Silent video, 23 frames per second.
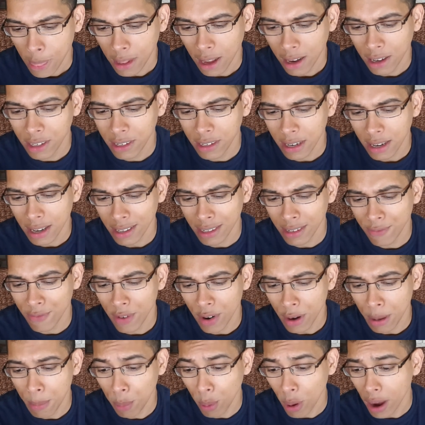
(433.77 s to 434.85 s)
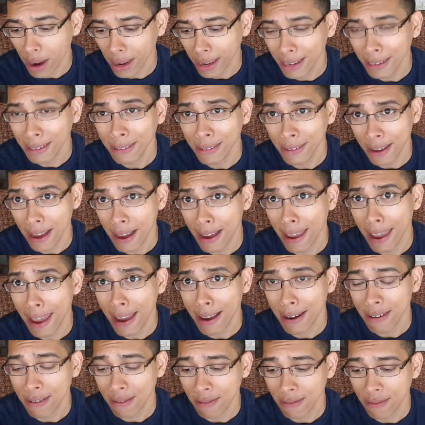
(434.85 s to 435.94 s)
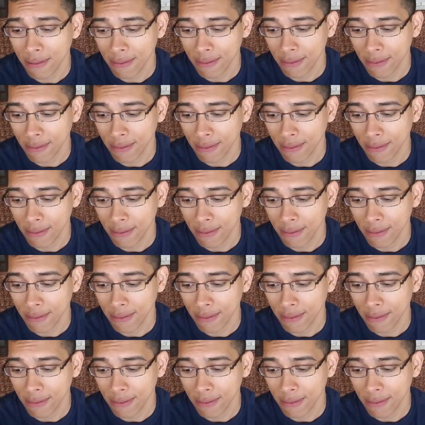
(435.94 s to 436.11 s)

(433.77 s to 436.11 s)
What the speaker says: It's very proggy, again.